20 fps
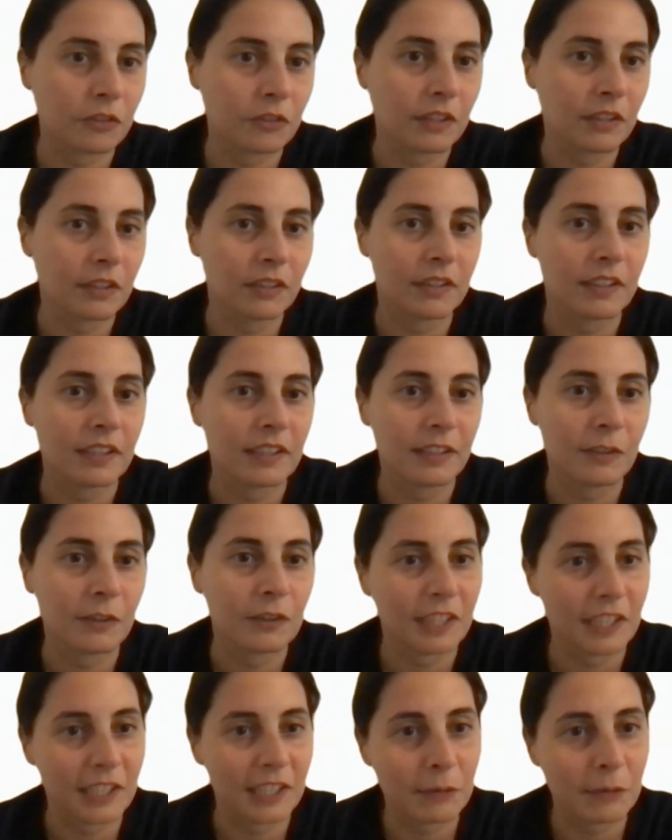rather than
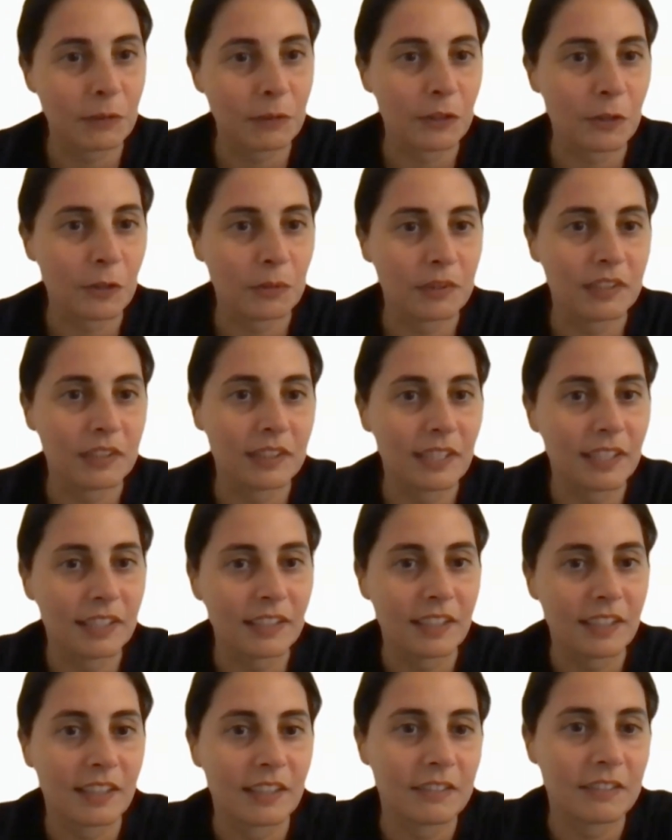okay here we go with the
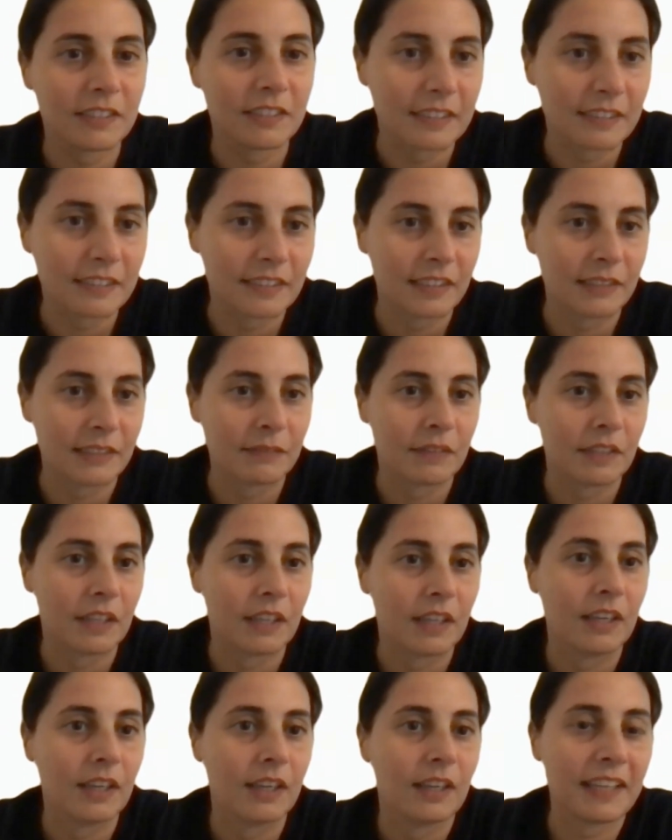data governance team
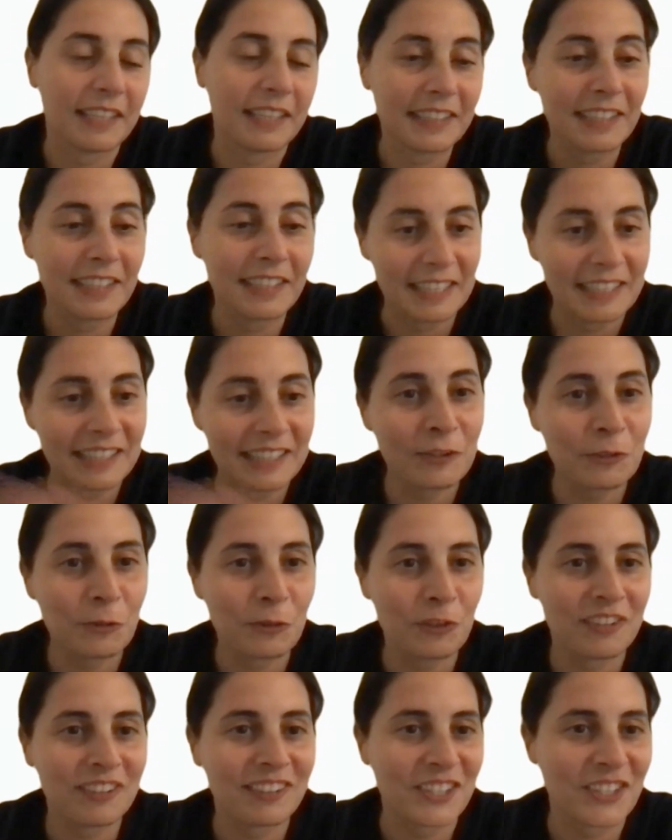and and
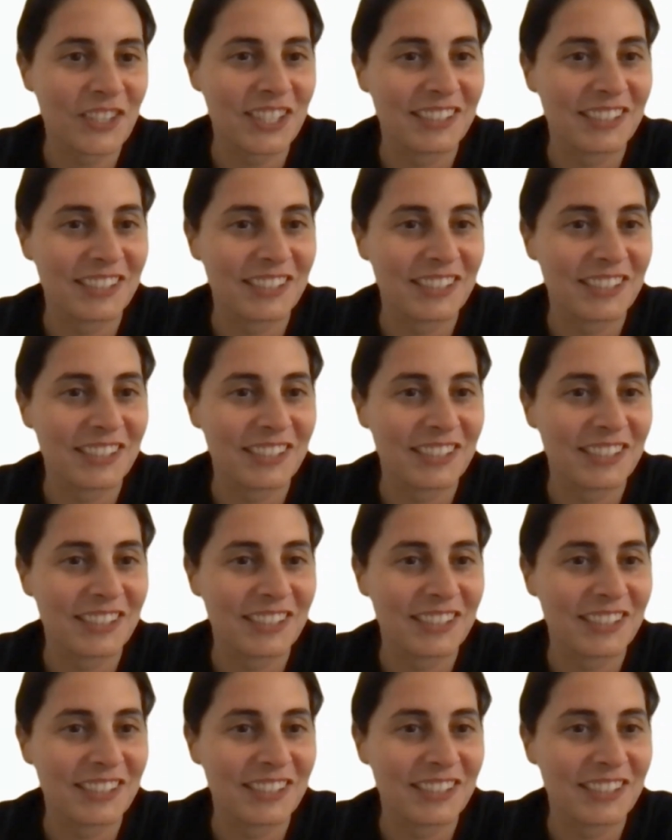this was the